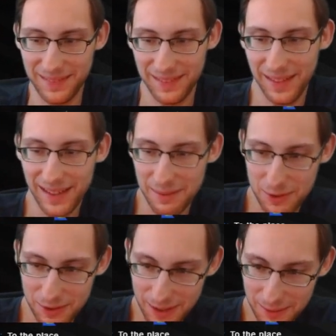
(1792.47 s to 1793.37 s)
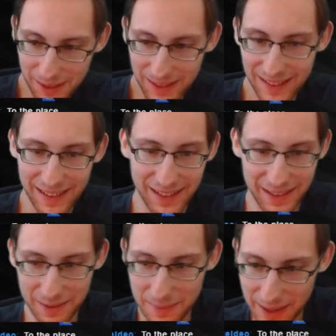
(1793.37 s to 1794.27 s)
Yeah, I'm sure I'm gonna like
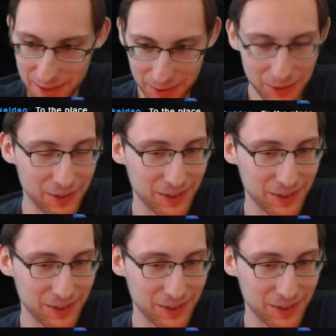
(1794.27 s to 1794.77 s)
Irmão